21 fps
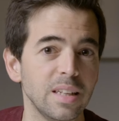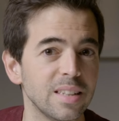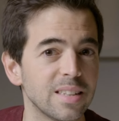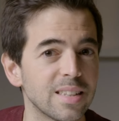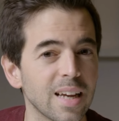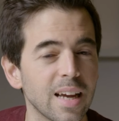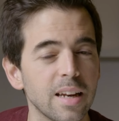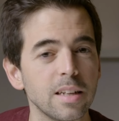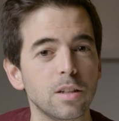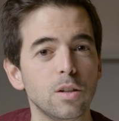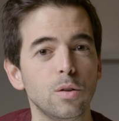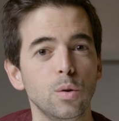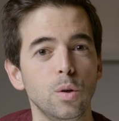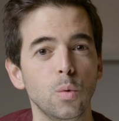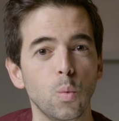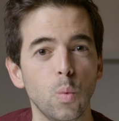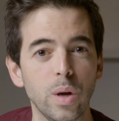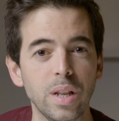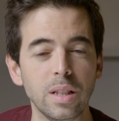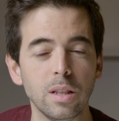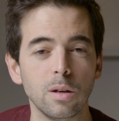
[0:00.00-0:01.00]
decided to do
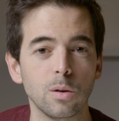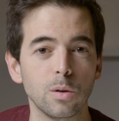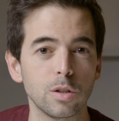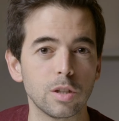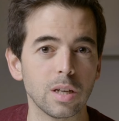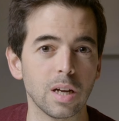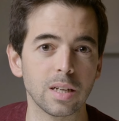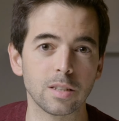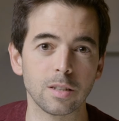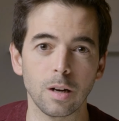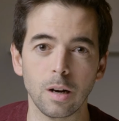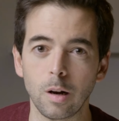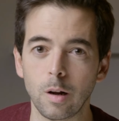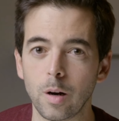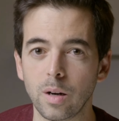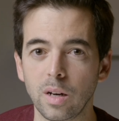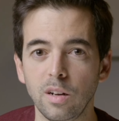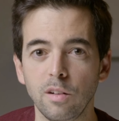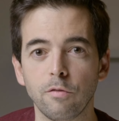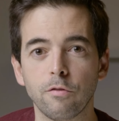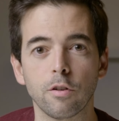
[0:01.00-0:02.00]
windows as a
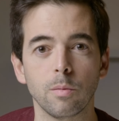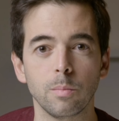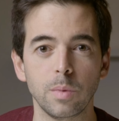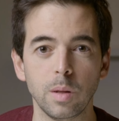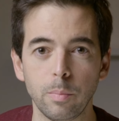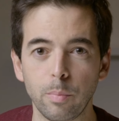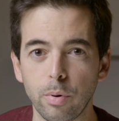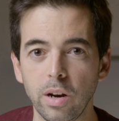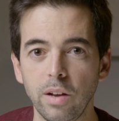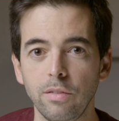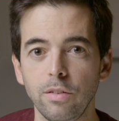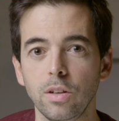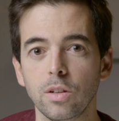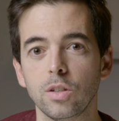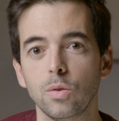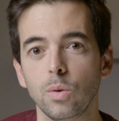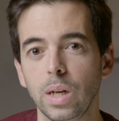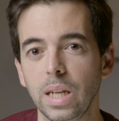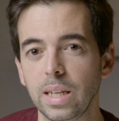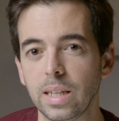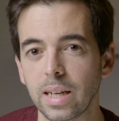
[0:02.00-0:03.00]
learning from the previous
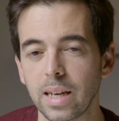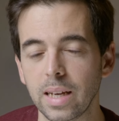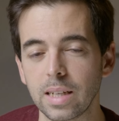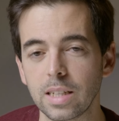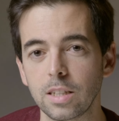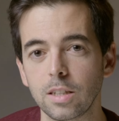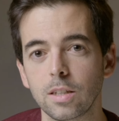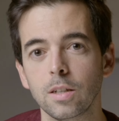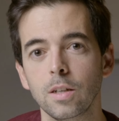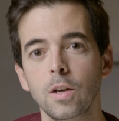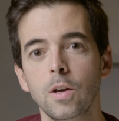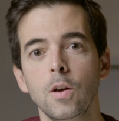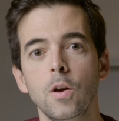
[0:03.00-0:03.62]
unités.